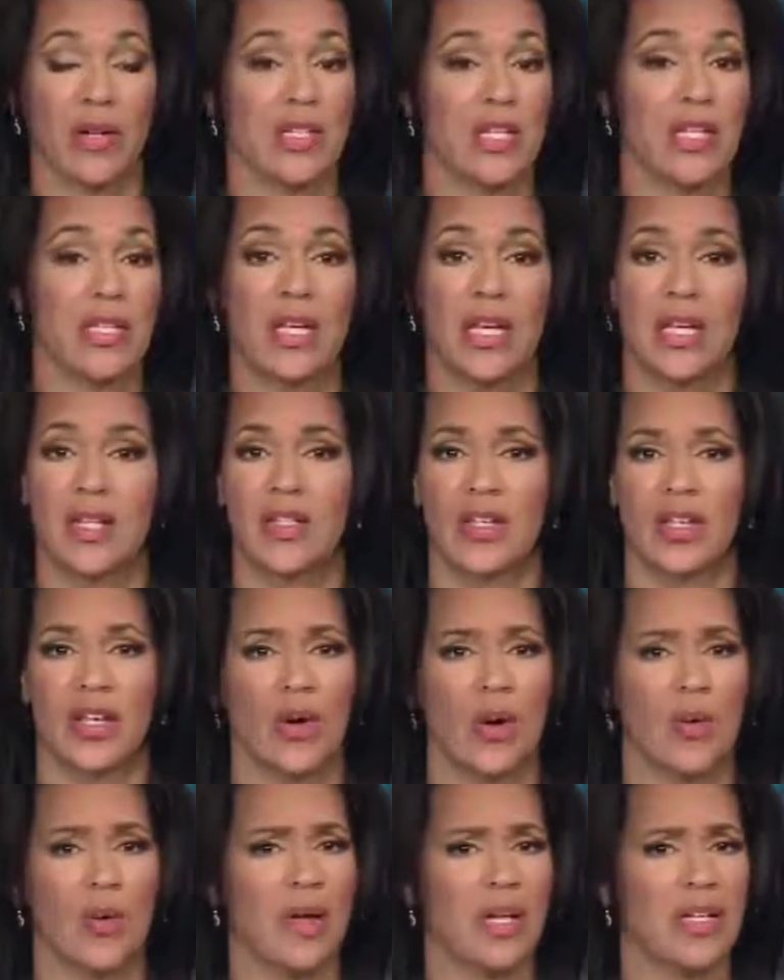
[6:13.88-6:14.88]
clearance, he says,
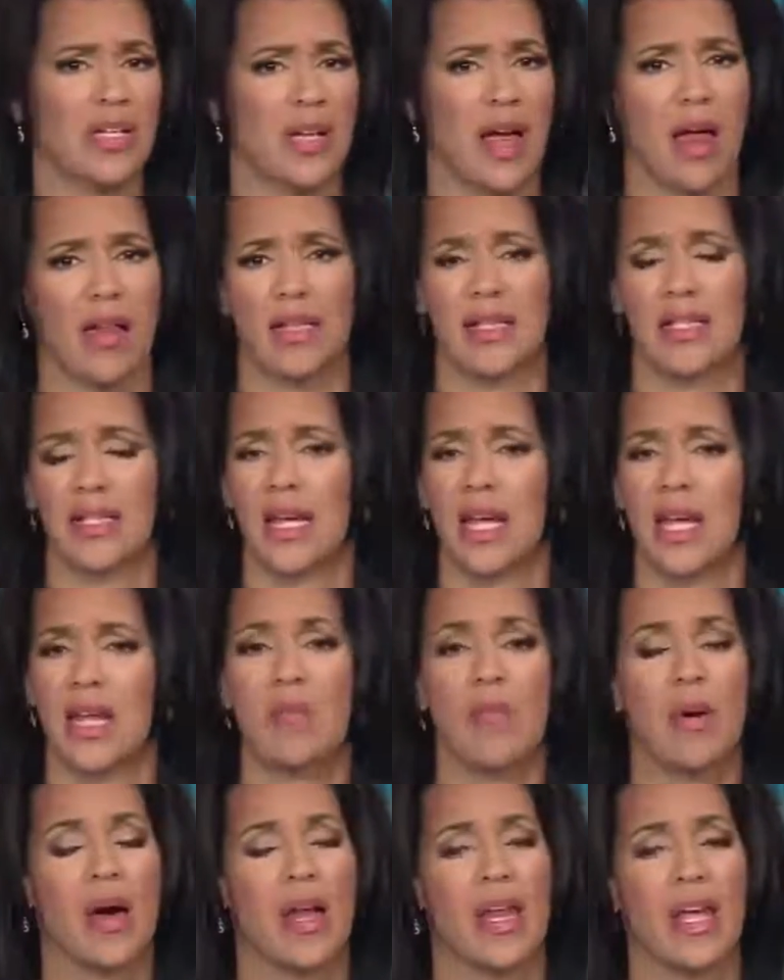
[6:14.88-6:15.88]
you know, I'm not silencing
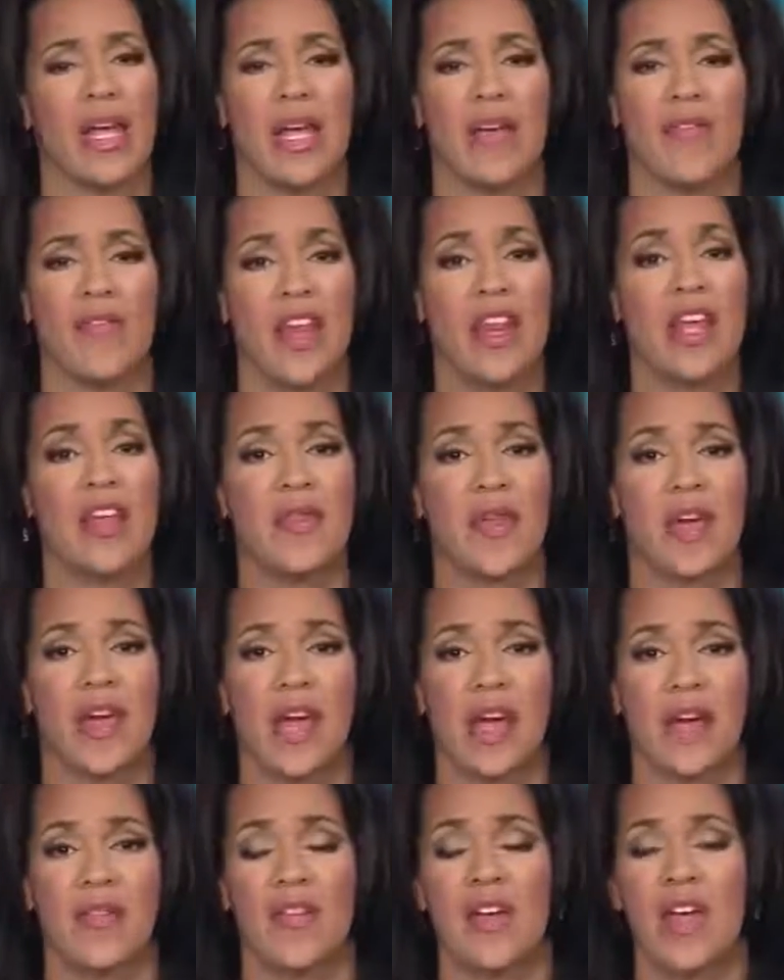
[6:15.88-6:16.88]
anybody. If
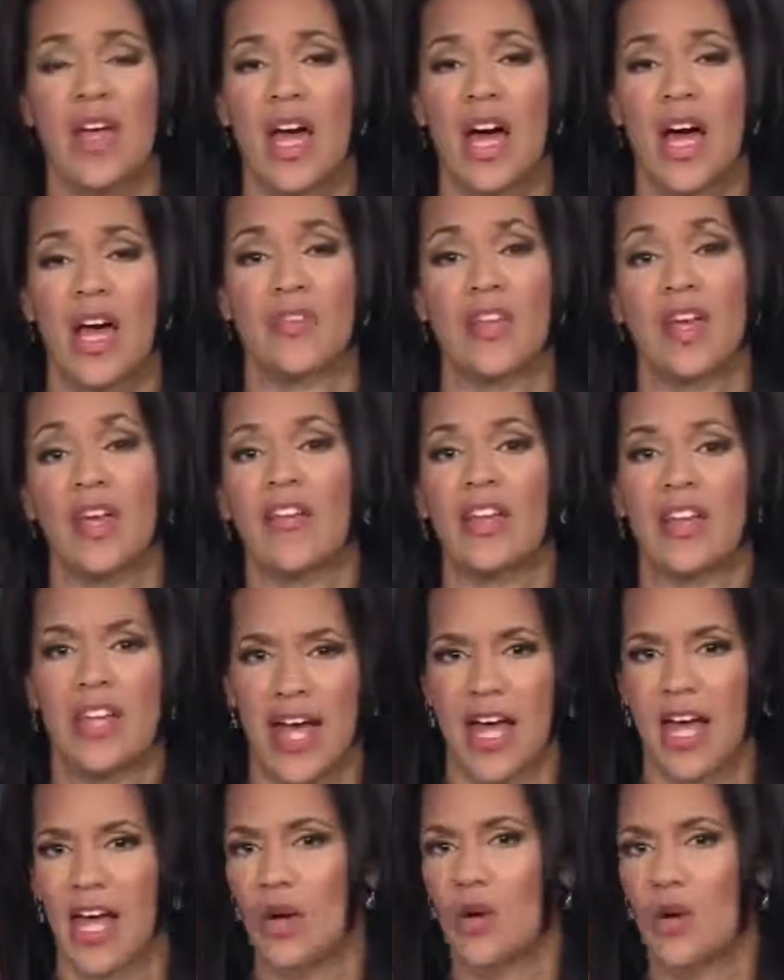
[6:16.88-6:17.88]
anything, I've I've
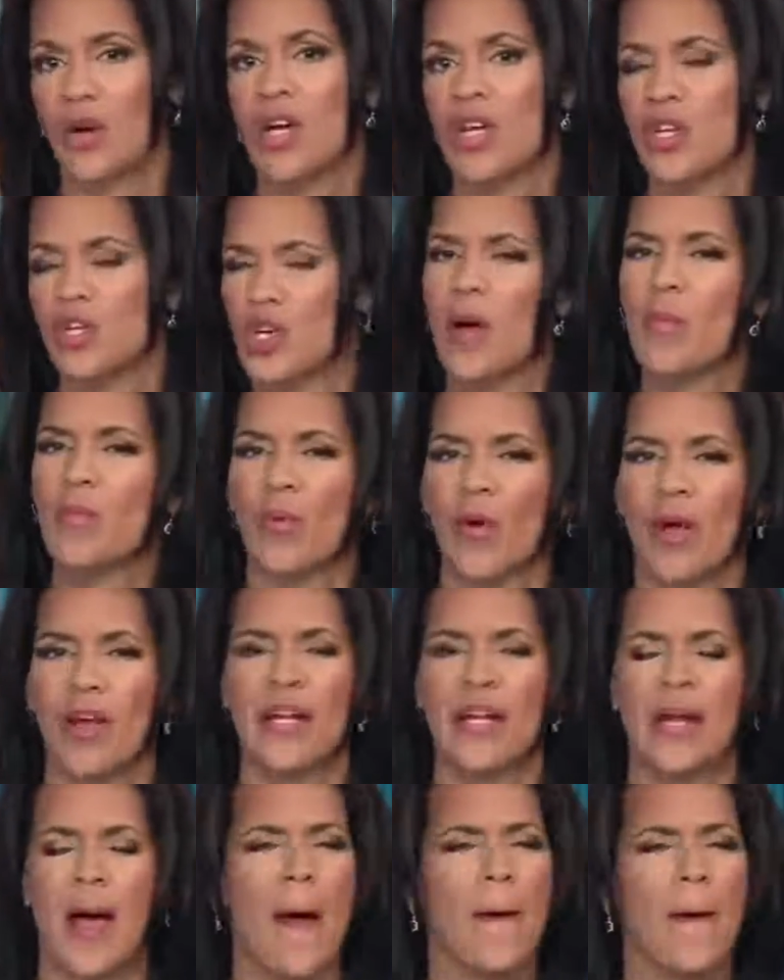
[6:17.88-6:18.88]
given now John
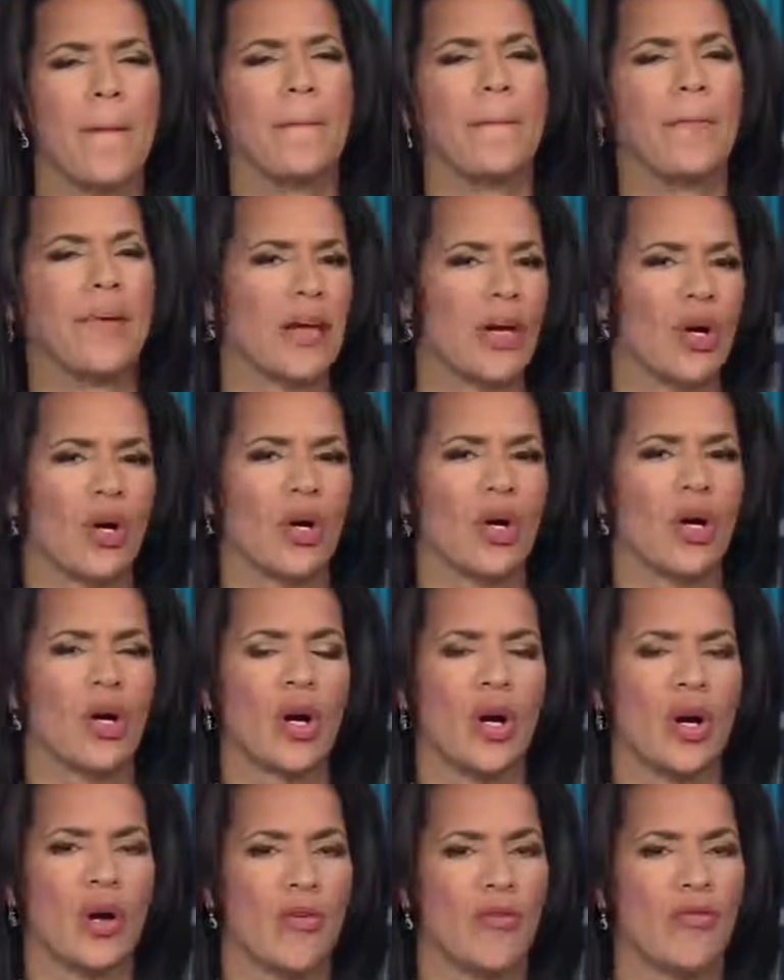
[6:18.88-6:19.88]
Brennan a
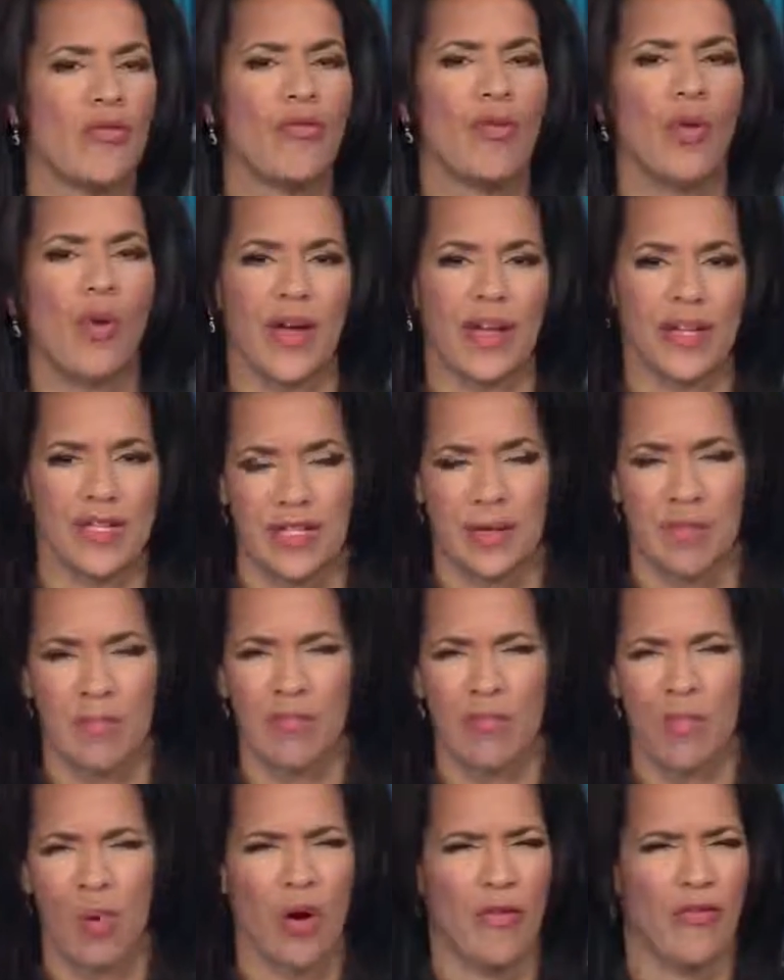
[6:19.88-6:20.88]
bigger
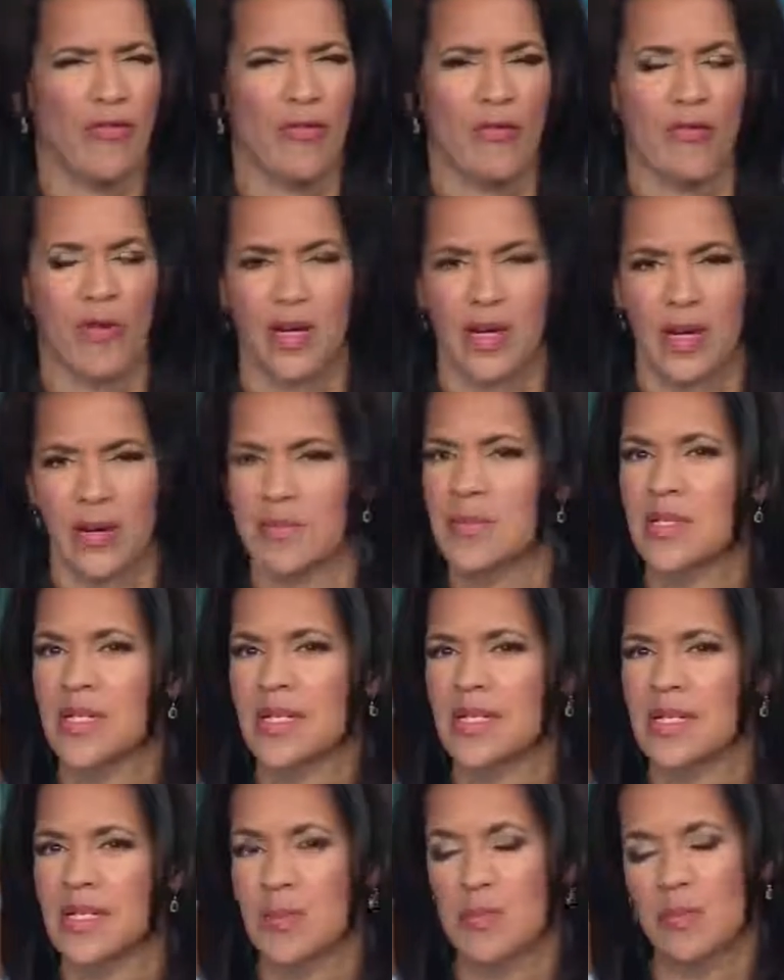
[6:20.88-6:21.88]
voice, more freedom
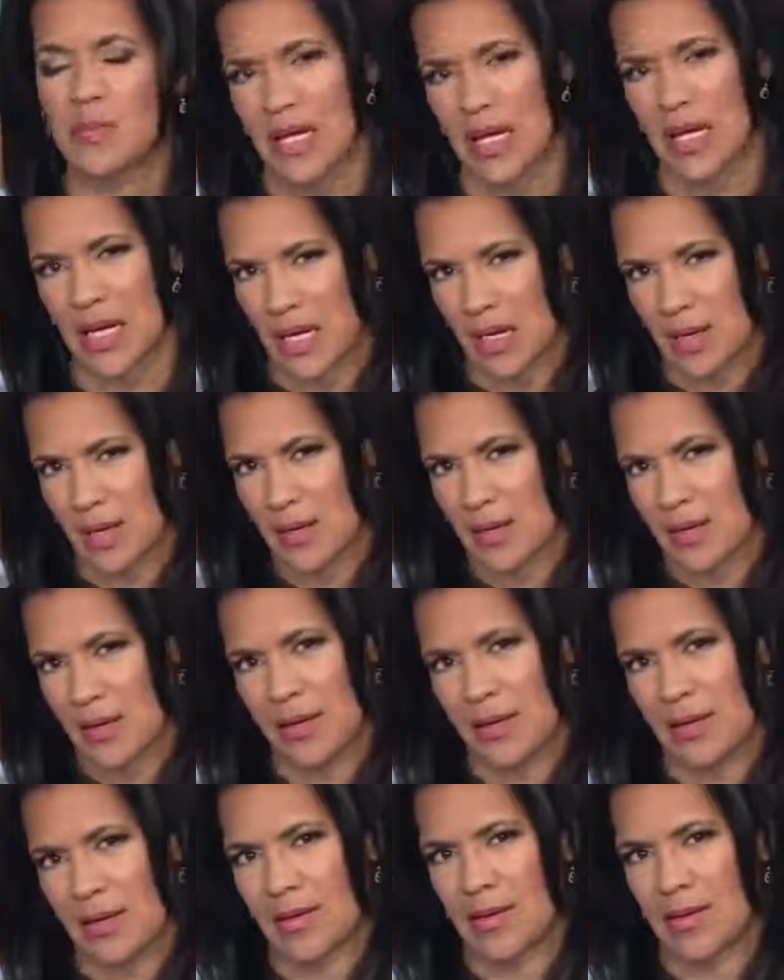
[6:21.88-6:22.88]
to speak.